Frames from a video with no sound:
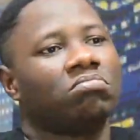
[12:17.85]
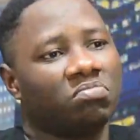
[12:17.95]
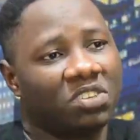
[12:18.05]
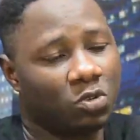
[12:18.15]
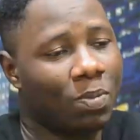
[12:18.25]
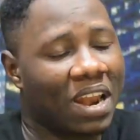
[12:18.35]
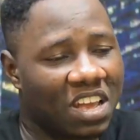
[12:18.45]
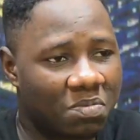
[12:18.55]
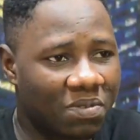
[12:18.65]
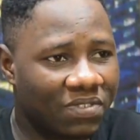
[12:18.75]
the woman
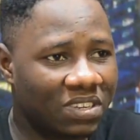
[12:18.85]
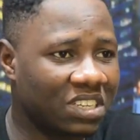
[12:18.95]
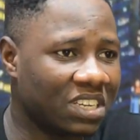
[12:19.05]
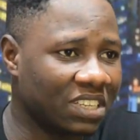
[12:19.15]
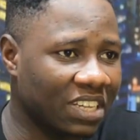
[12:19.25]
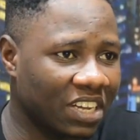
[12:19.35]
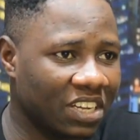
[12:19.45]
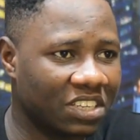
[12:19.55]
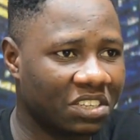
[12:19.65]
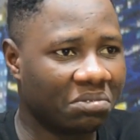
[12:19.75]
has been
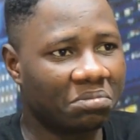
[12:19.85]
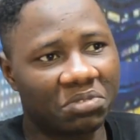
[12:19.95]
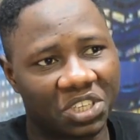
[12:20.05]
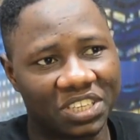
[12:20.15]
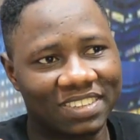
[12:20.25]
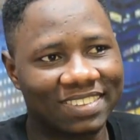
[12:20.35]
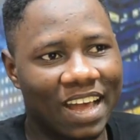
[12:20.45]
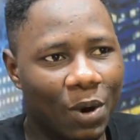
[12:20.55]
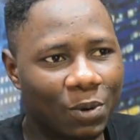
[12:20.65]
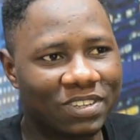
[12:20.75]
vindicated. Mm-hmm. She's
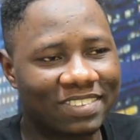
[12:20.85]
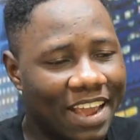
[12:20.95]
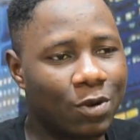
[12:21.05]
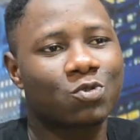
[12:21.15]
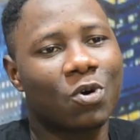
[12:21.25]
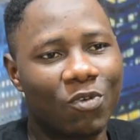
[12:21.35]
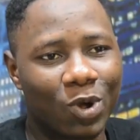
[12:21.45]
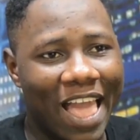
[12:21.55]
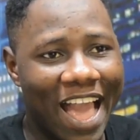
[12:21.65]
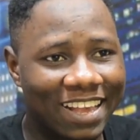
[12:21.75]
now the signer of
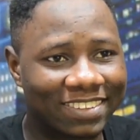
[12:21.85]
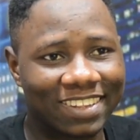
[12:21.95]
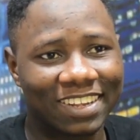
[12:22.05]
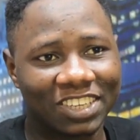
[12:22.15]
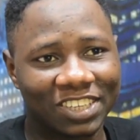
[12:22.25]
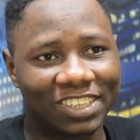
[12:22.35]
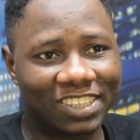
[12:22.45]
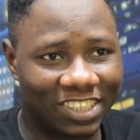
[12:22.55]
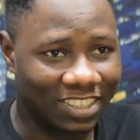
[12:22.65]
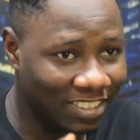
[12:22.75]
all eyes.
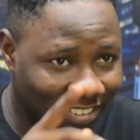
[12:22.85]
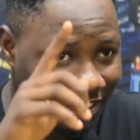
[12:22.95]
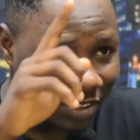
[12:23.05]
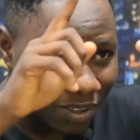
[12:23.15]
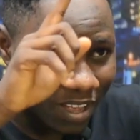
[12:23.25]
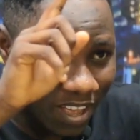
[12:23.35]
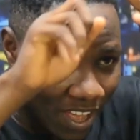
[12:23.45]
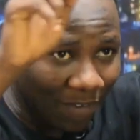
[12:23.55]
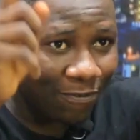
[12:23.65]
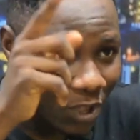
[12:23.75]
She's
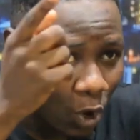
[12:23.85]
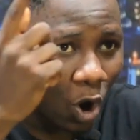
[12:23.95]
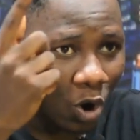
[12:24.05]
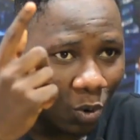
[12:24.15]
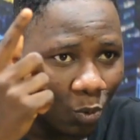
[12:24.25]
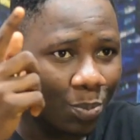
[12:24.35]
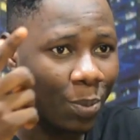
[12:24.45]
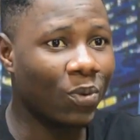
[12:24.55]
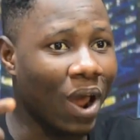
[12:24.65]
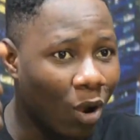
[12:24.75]
a figure who
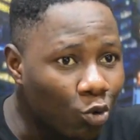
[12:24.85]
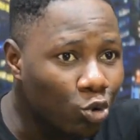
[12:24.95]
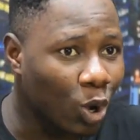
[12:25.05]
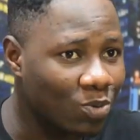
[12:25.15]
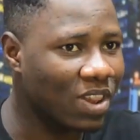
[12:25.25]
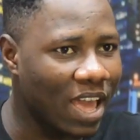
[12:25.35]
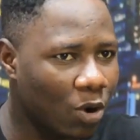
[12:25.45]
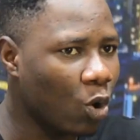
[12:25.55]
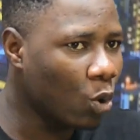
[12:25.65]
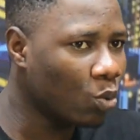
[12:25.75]
people now look up to like,
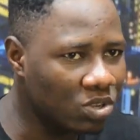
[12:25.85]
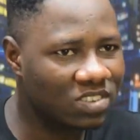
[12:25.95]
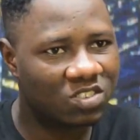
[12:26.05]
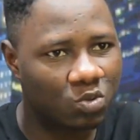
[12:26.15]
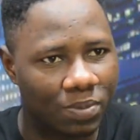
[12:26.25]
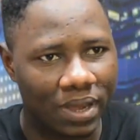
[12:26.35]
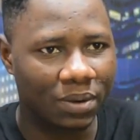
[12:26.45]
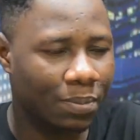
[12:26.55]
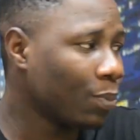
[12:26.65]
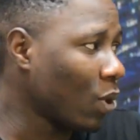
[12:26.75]
oh, who is this woman?
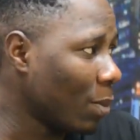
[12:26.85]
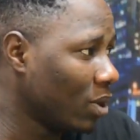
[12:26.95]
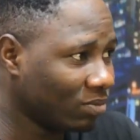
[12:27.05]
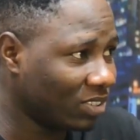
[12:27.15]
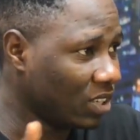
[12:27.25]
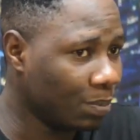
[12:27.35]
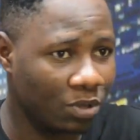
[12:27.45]
People have been seeing the